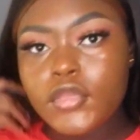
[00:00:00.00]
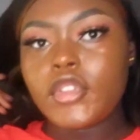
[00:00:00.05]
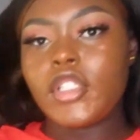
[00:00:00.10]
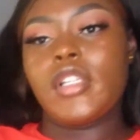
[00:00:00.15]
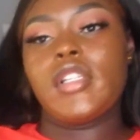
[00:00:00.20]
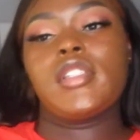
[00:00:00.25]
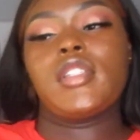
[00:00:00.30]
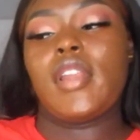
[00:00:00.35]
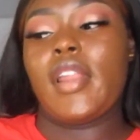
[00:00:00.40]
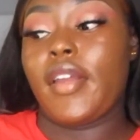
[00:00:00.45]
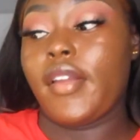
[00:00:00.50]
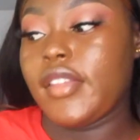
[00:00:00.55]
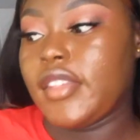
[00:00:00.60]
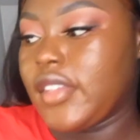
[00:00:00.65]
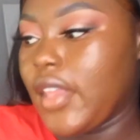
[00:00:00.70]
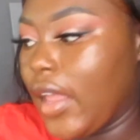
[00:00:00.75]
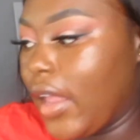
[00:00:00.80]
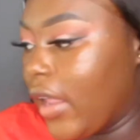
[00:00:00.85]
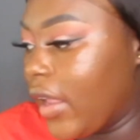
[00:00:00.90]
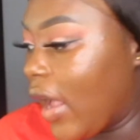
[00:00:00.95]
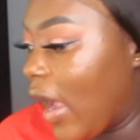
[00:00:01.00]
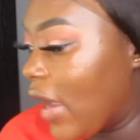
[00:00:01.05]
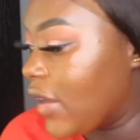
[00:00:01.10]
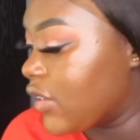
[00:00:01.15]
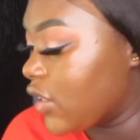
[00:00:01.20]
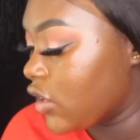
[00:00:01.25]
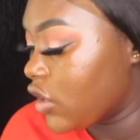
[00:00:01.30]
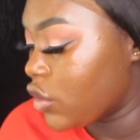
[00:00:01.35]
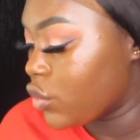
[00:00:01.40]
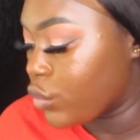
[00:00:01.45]
So like I was saying, I
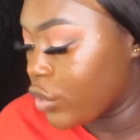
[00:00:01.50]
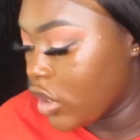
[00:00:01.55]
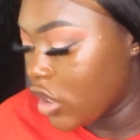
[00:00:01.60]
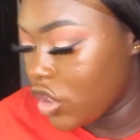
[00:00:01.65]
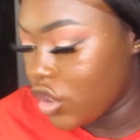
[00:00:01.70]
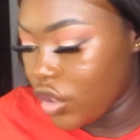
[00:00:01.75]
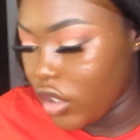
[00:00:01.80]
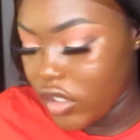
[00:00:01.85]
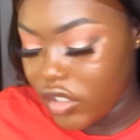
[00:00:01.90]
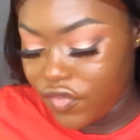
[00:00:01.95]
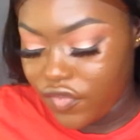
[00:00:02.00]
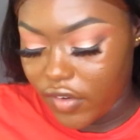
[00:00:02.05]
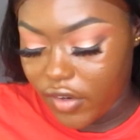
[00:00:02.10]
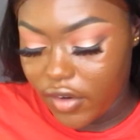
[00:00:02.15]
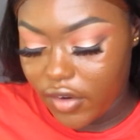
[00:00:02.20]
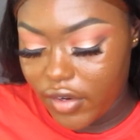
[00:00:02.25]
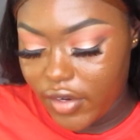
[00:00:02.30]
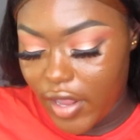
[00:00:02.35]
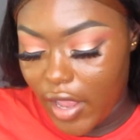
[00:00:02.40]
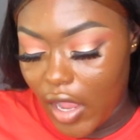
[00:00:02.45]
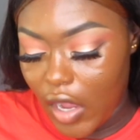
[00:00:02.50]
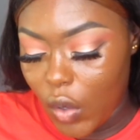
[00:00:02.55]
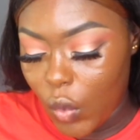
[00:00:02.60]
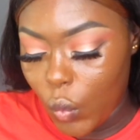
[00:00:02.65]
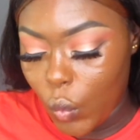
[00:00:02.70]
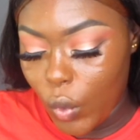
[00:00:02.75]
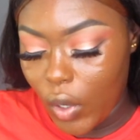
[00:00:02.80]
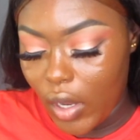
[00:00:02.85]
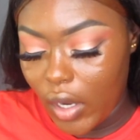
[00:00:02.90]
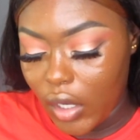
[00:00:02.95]
did the research, figured out
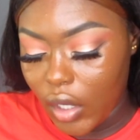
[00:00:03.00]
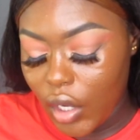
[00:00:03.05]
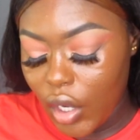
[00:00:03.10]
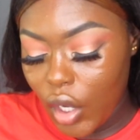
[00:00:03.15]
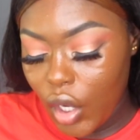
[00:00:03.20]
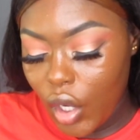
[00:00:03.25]
what